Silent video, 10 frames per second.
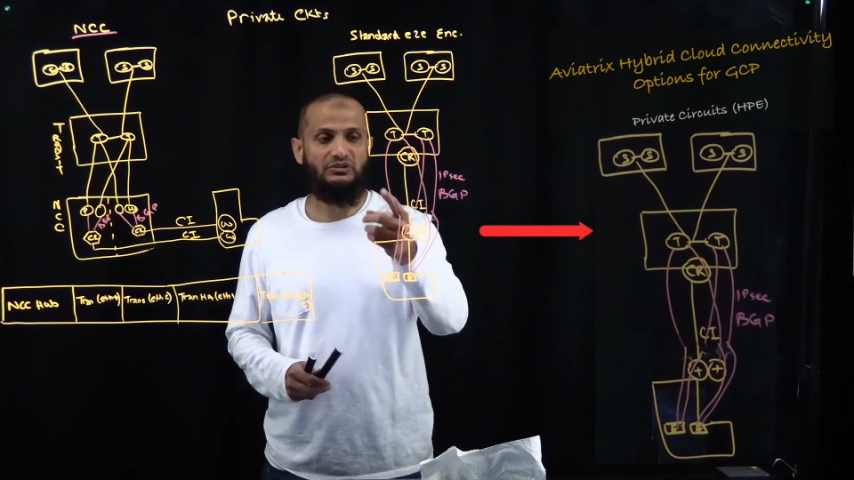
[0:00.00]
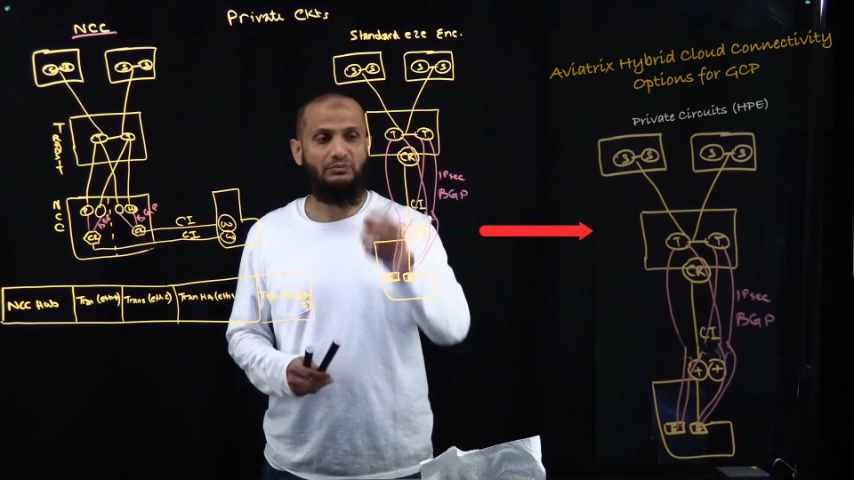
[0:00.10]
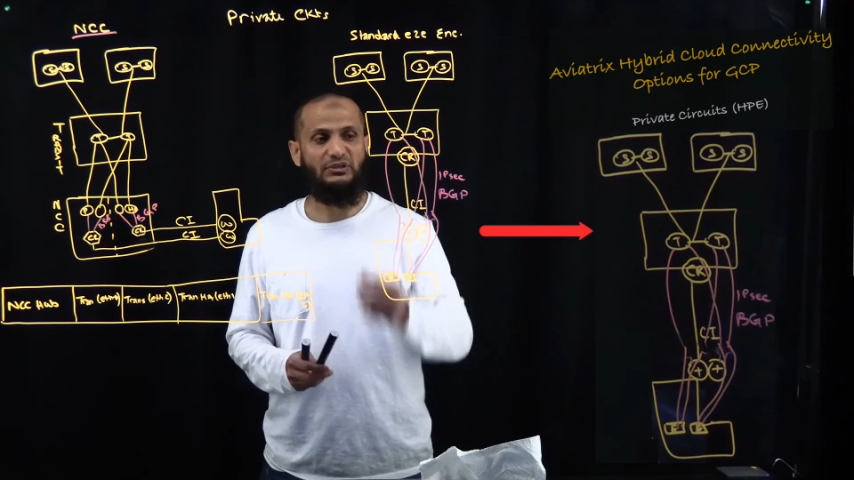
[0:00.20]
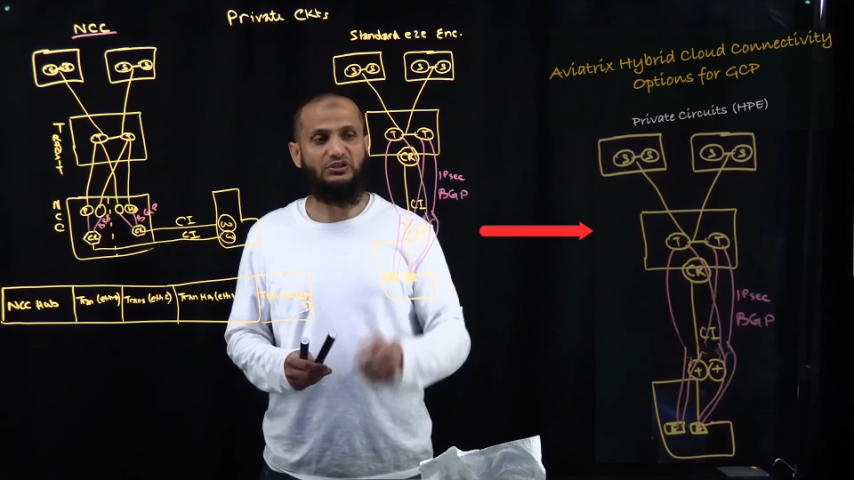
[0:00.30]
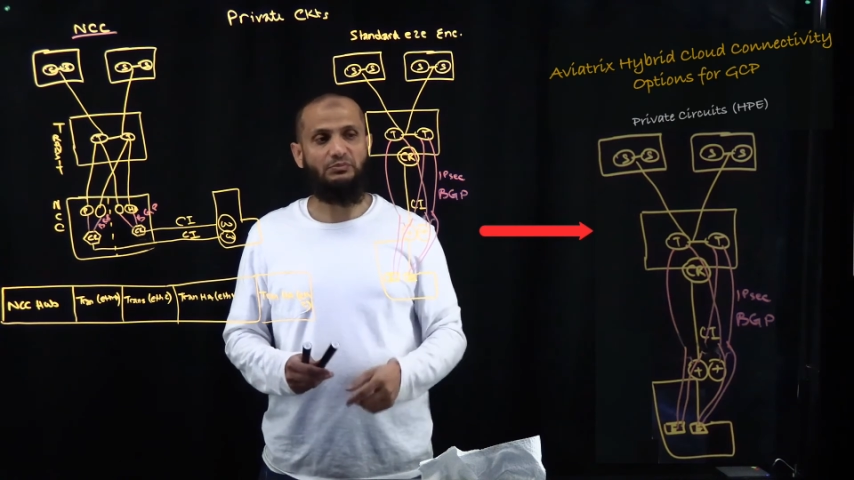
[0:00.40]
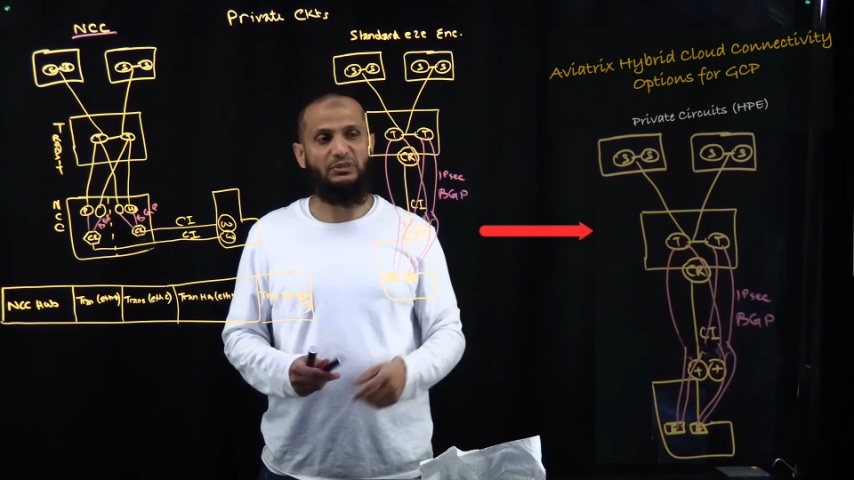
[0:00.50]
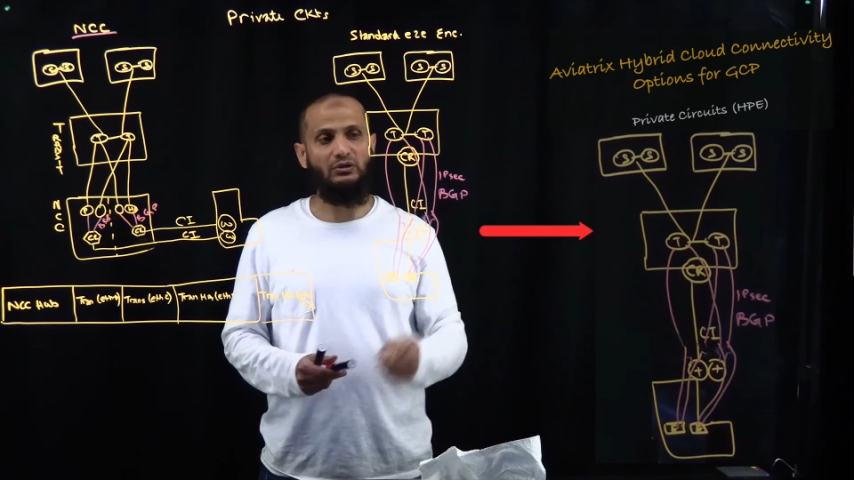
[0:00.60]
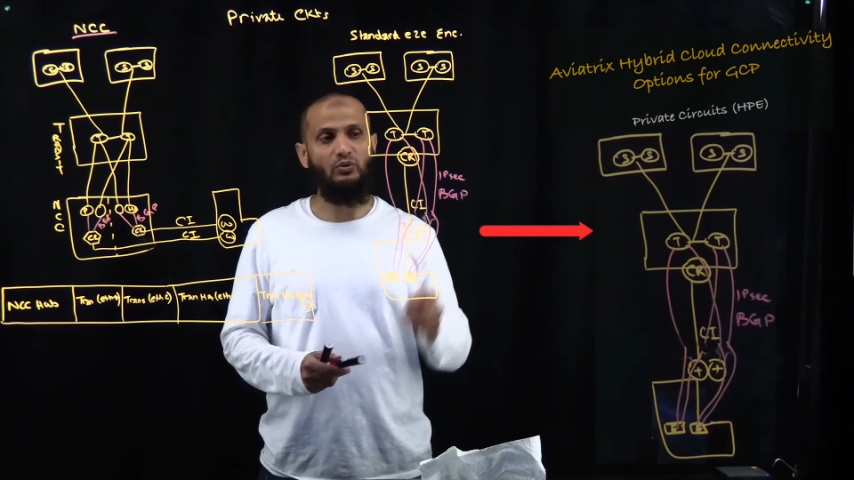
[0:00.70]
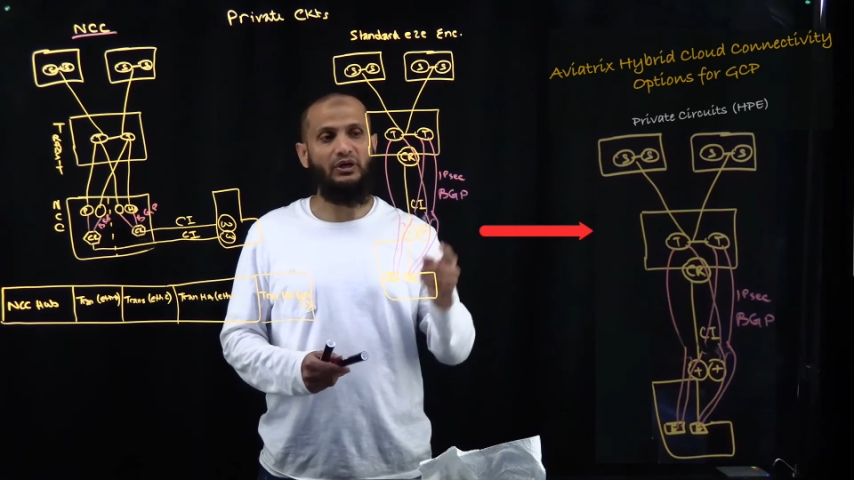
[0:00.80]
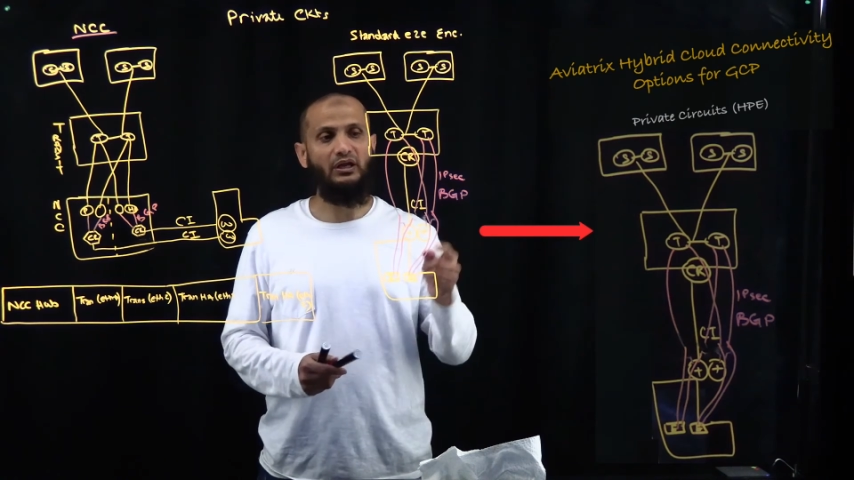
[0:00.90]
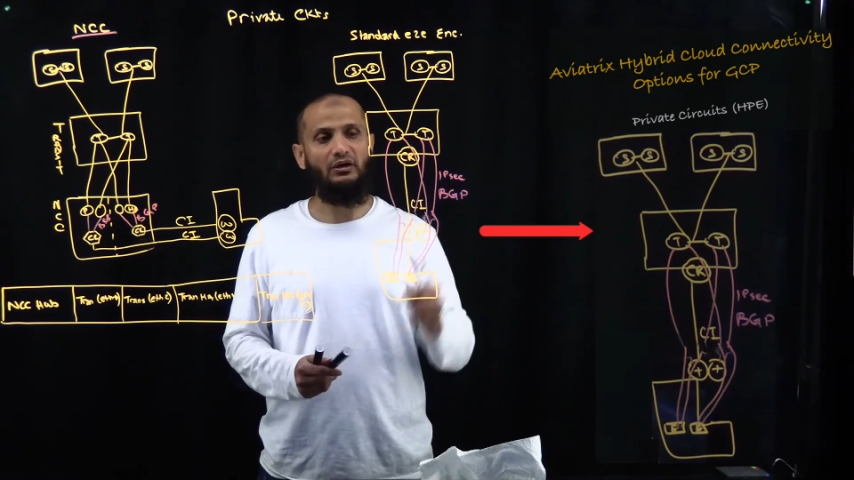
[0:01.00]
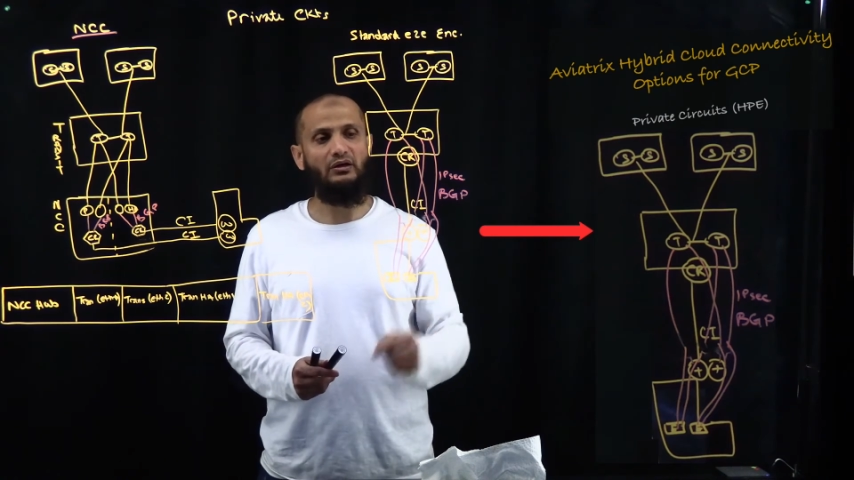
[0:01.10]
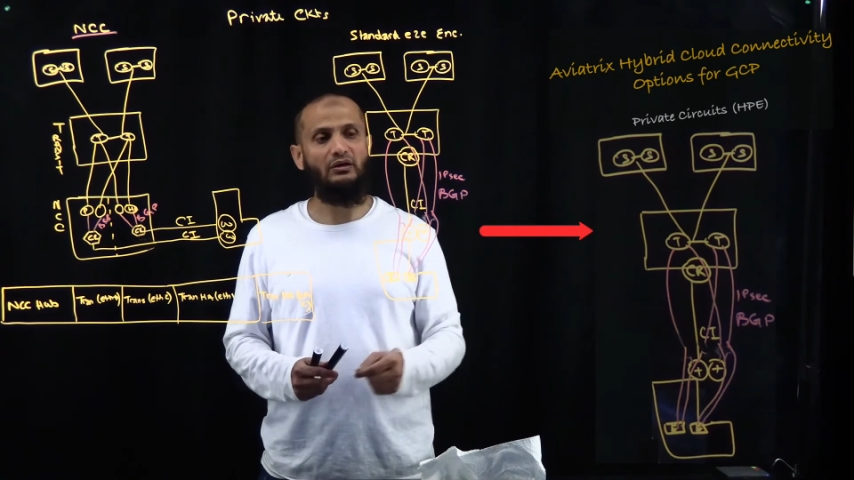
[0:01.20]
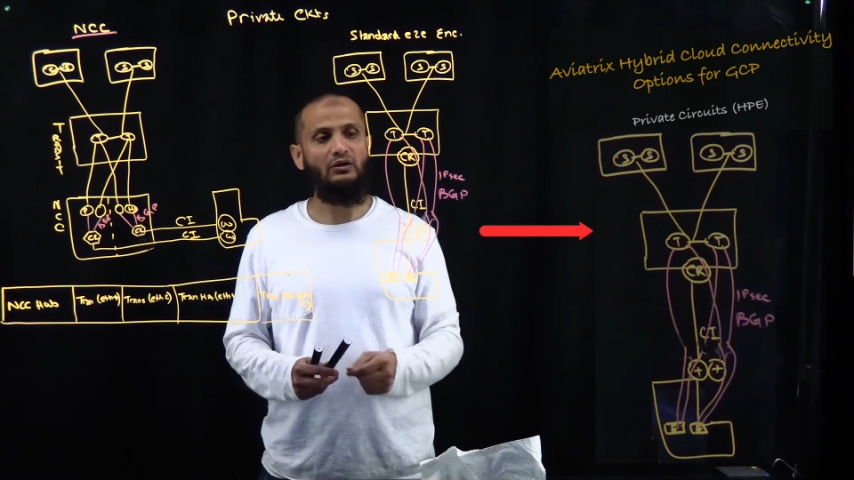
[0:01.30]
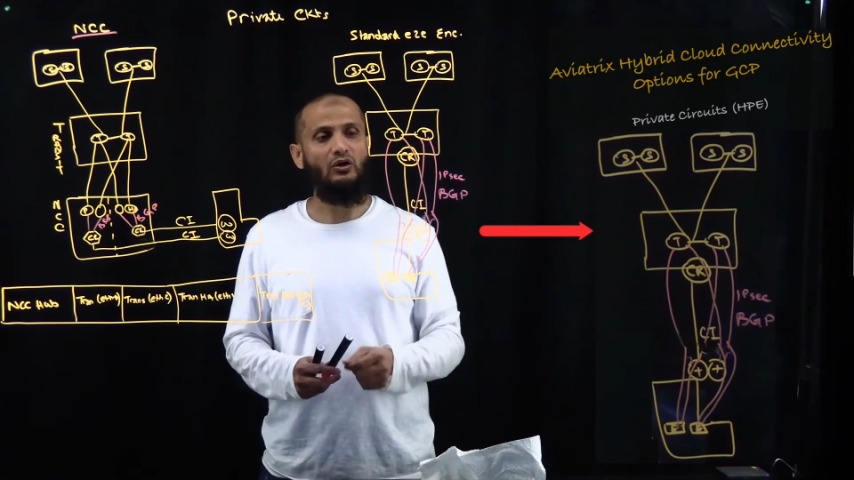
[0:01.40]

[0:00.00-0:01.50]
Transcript: the BGP over here,